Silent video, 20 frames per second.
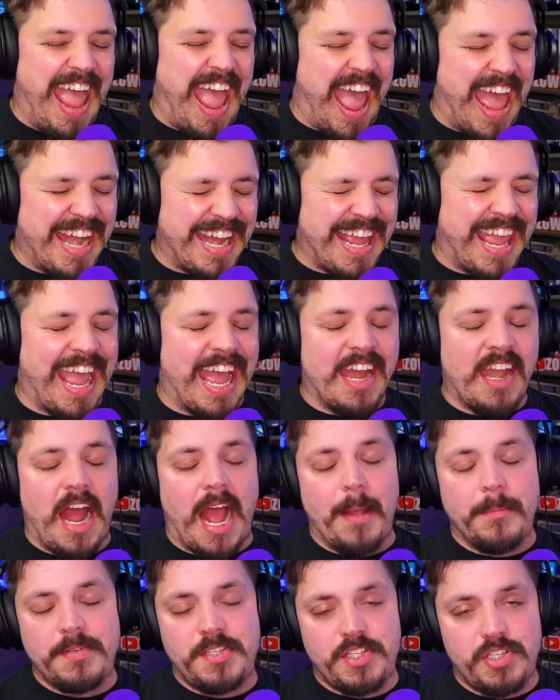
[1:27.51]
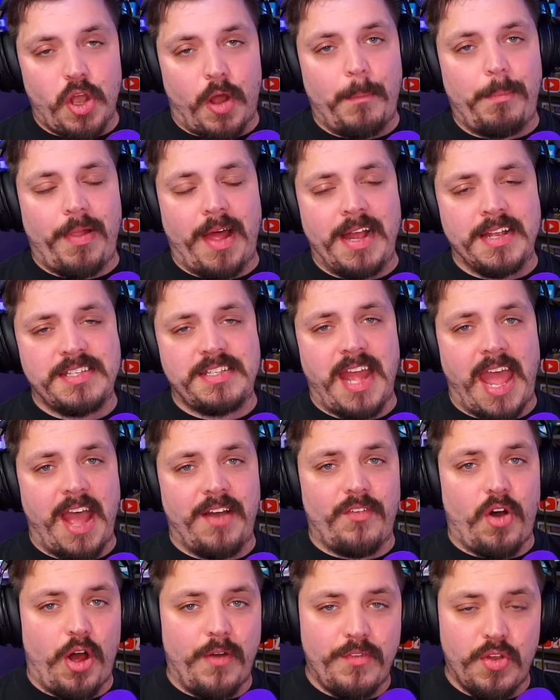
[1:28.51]
And again, I'm so blessed to
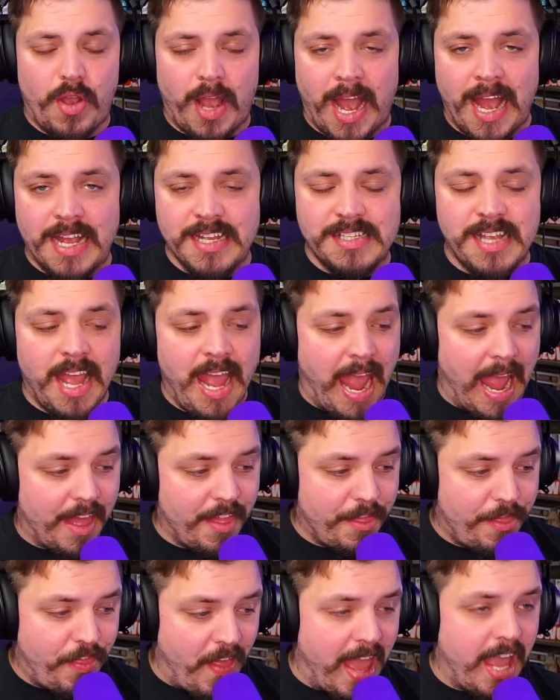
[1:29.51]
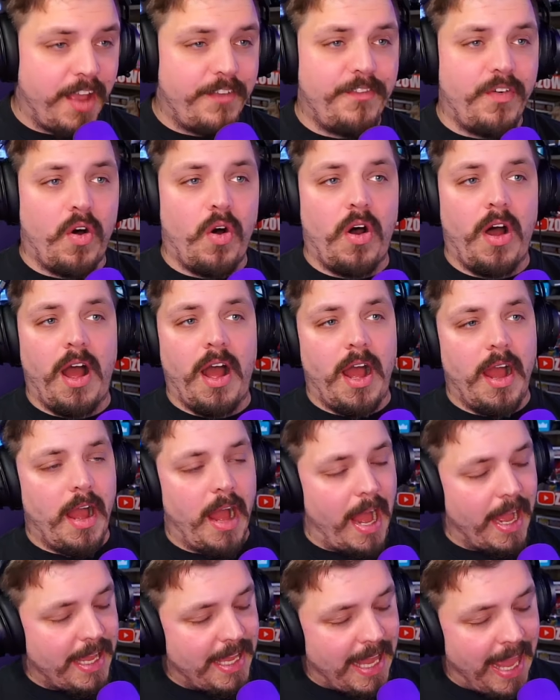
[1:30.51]
have all of you guys and thankful.
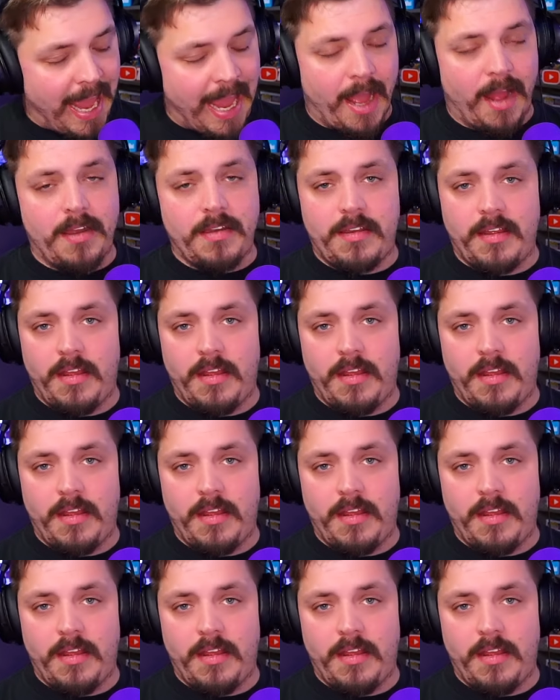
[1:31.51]
I can't